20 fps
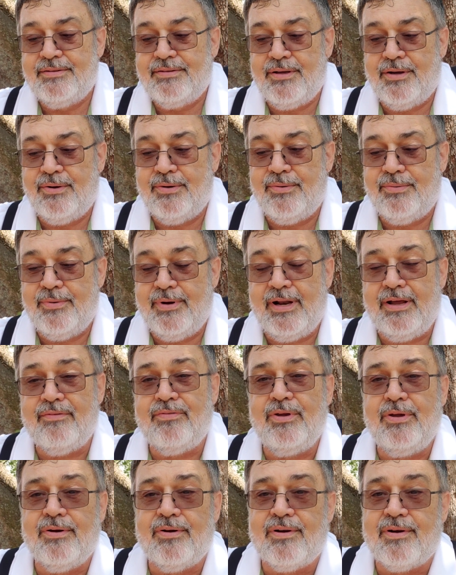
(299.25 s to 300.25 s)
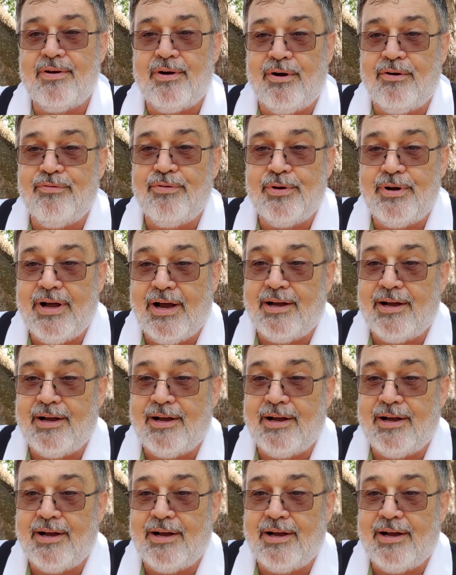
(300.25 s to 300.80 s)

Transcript: So whenever you are offered